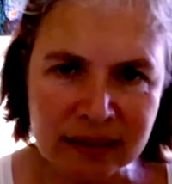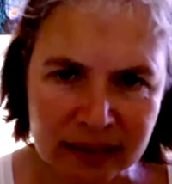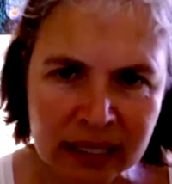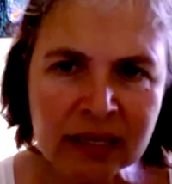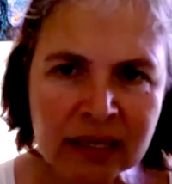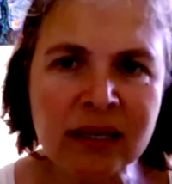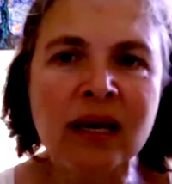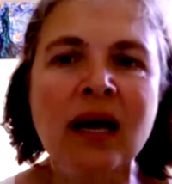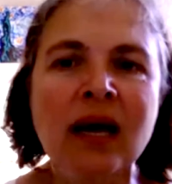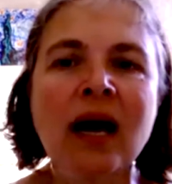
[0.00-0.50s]

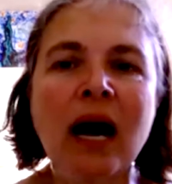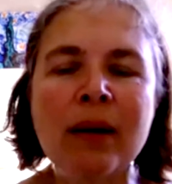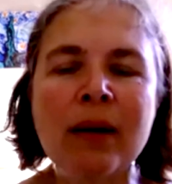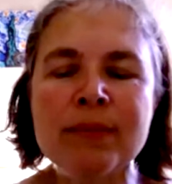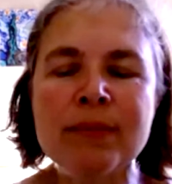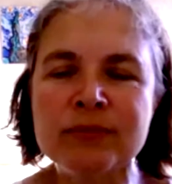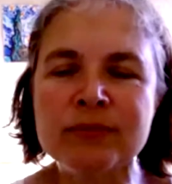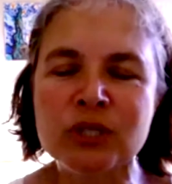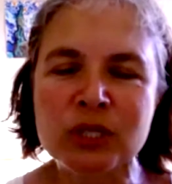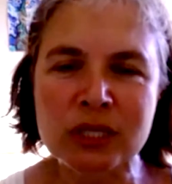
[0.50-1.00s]
think
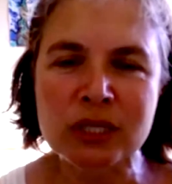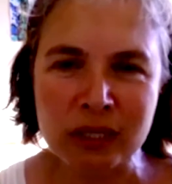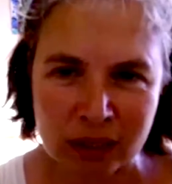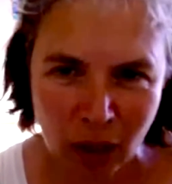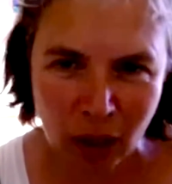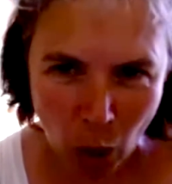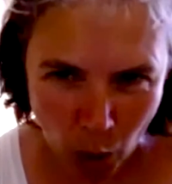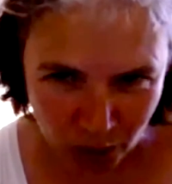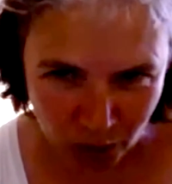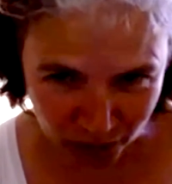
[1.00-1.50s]
I'm
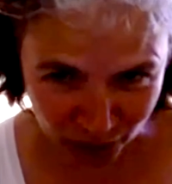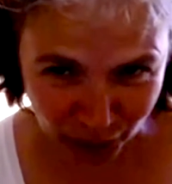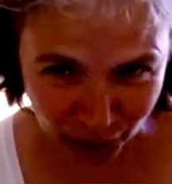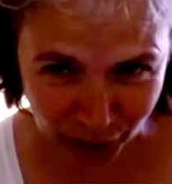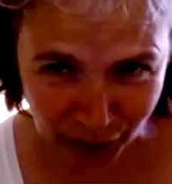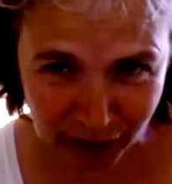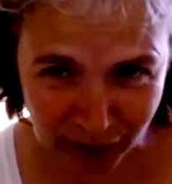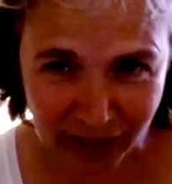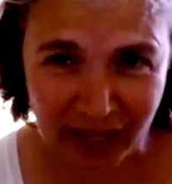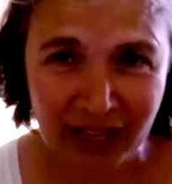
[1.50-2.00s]
still
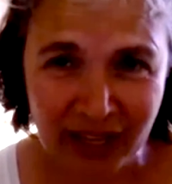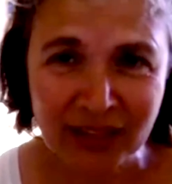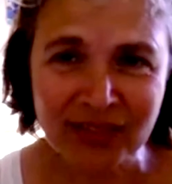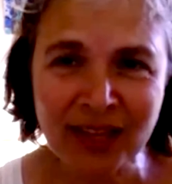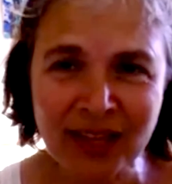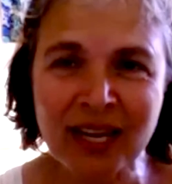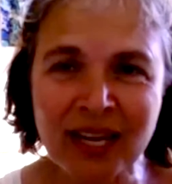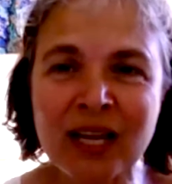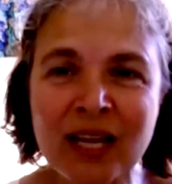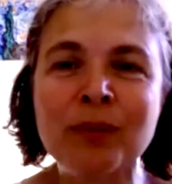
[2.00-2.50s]
hopeful
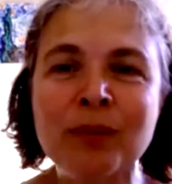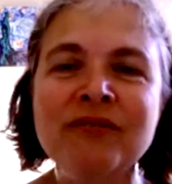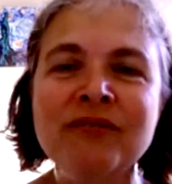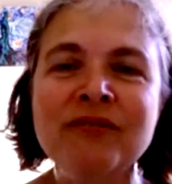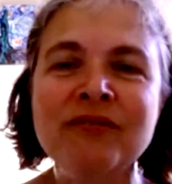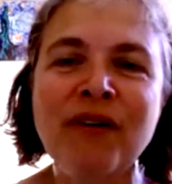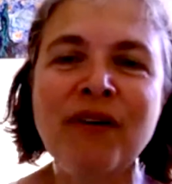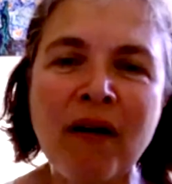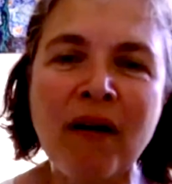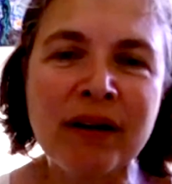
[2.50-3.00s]
that he'll
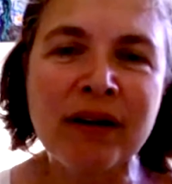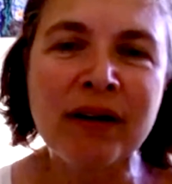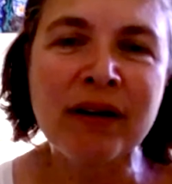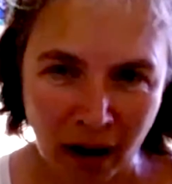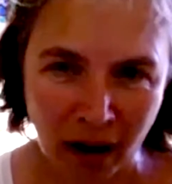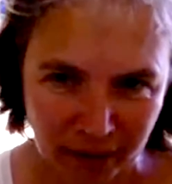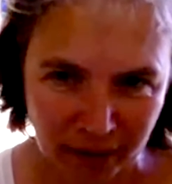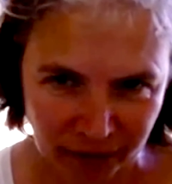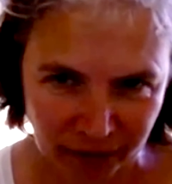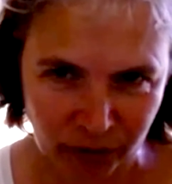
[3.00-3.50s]
be very
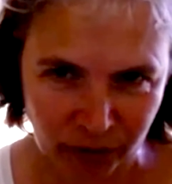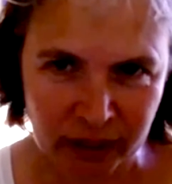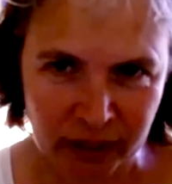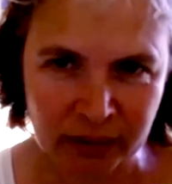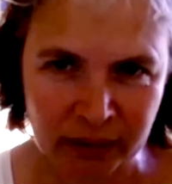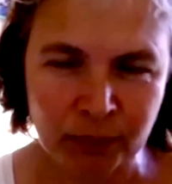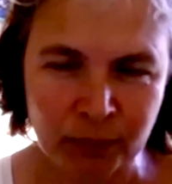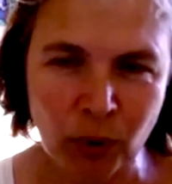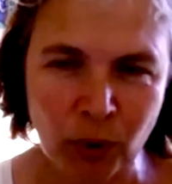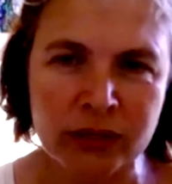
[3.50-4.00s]
careful
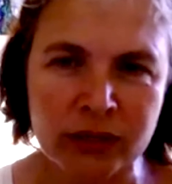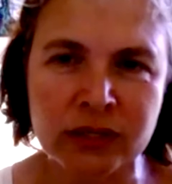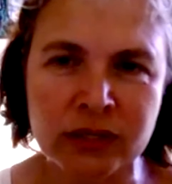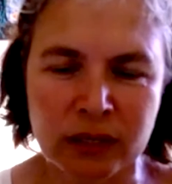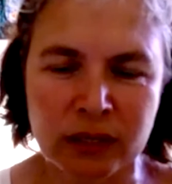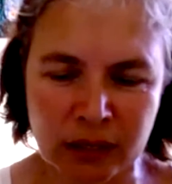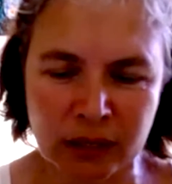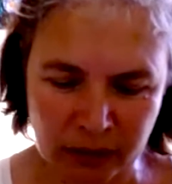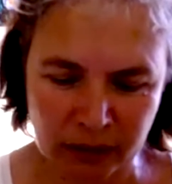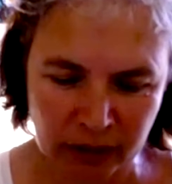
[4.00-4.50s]
in
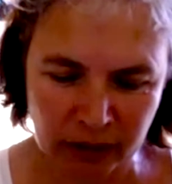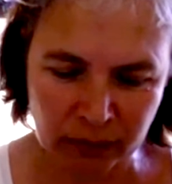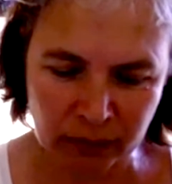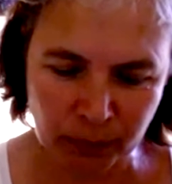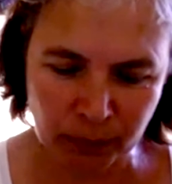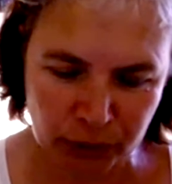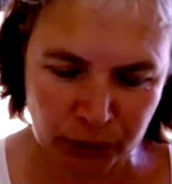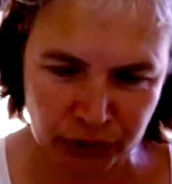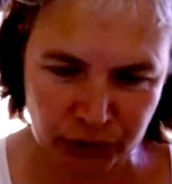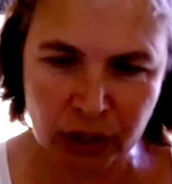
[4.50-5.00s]

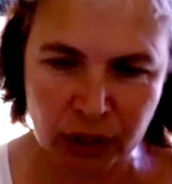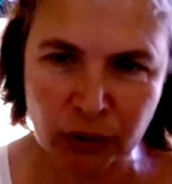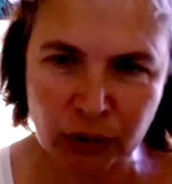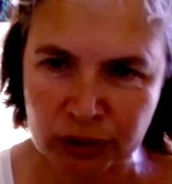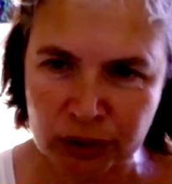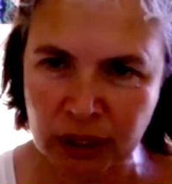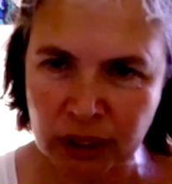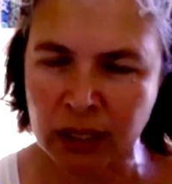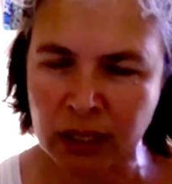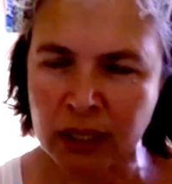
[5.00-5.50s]

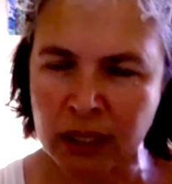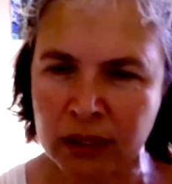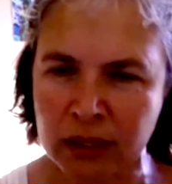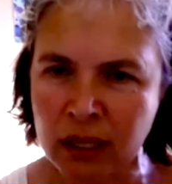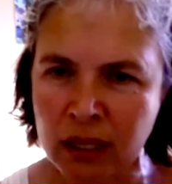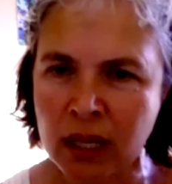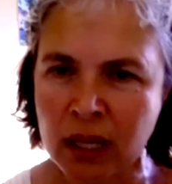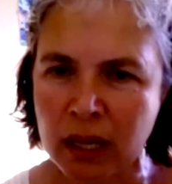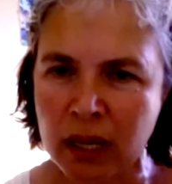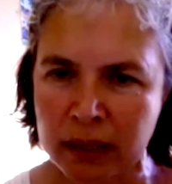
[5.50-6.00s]

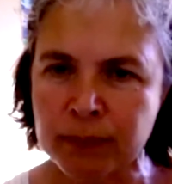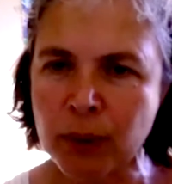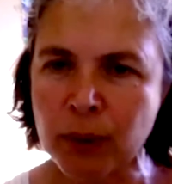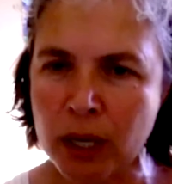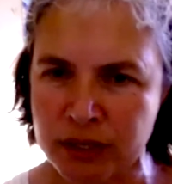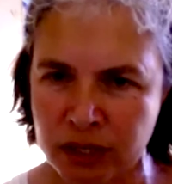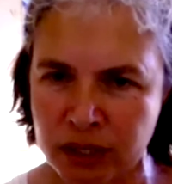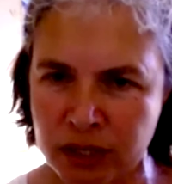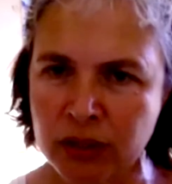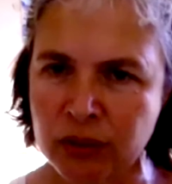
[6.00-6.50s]
persecuting and
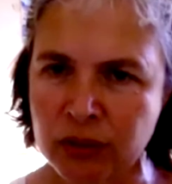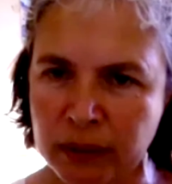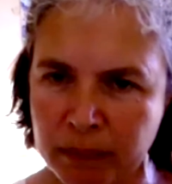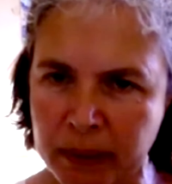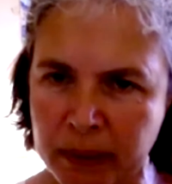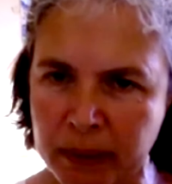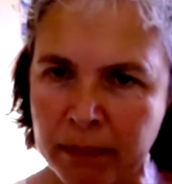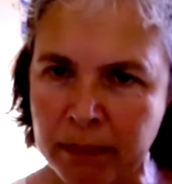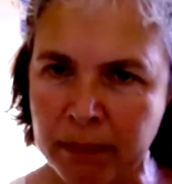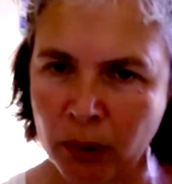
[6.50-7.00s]

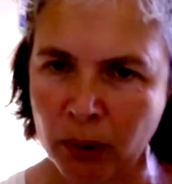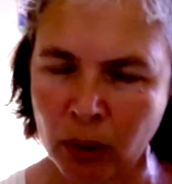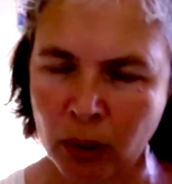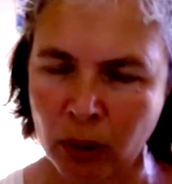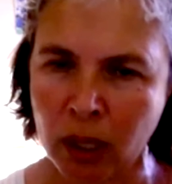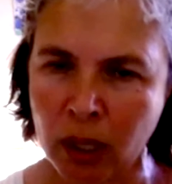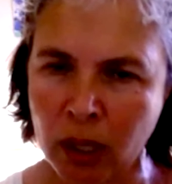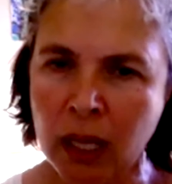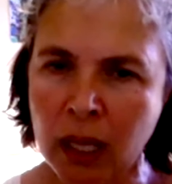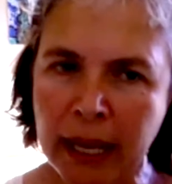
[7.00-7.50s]
prosecuting
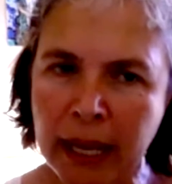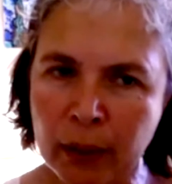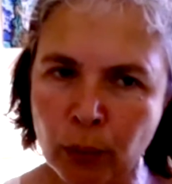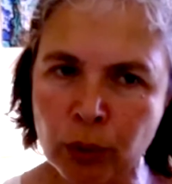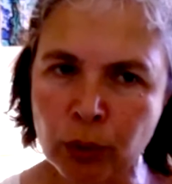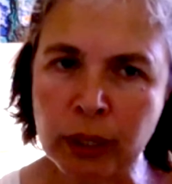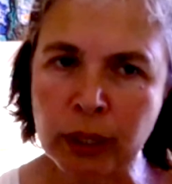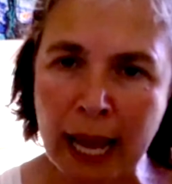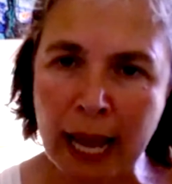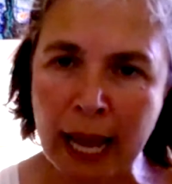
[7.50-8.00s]
people,
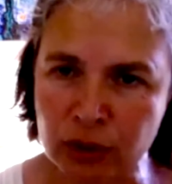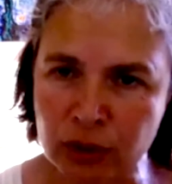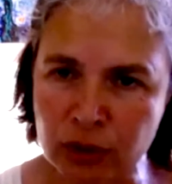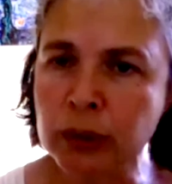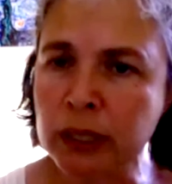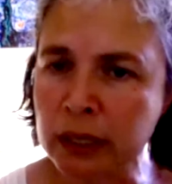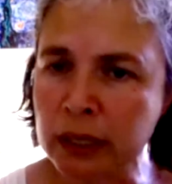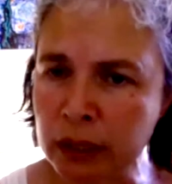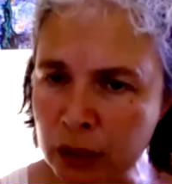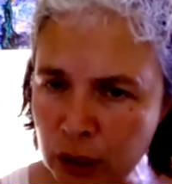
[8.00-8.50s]
and will
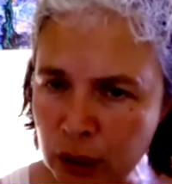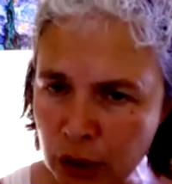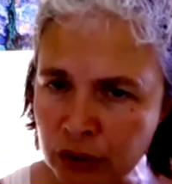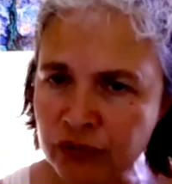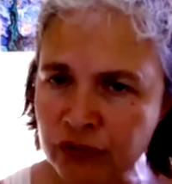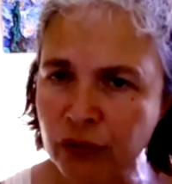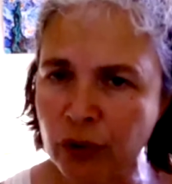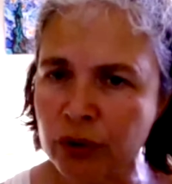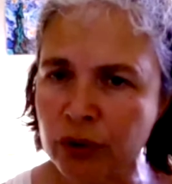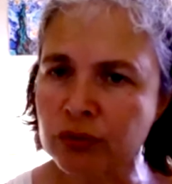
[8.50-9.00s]
actually
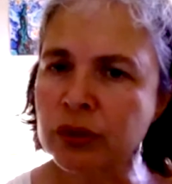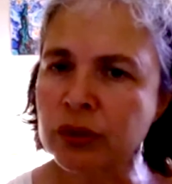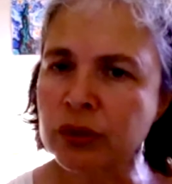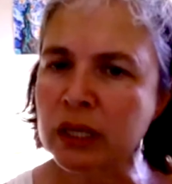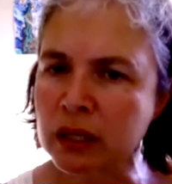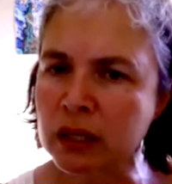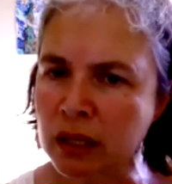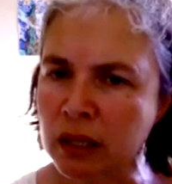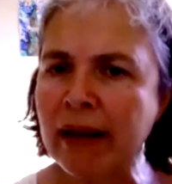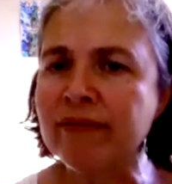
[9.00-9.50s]
look for
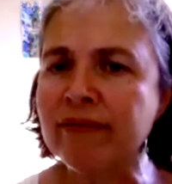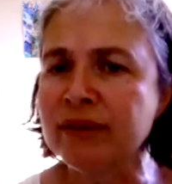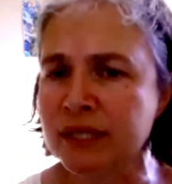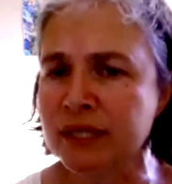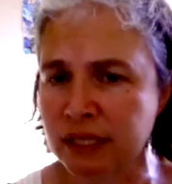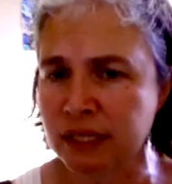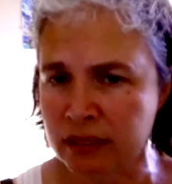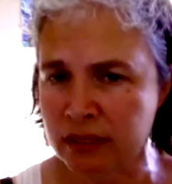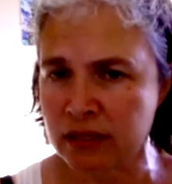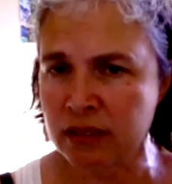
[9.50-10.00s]
real
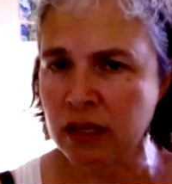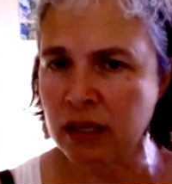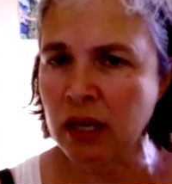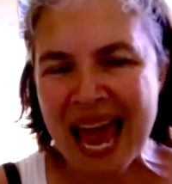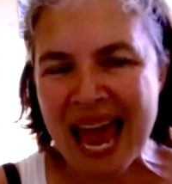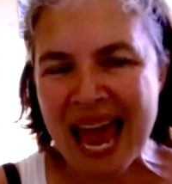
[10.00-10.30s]
evidence.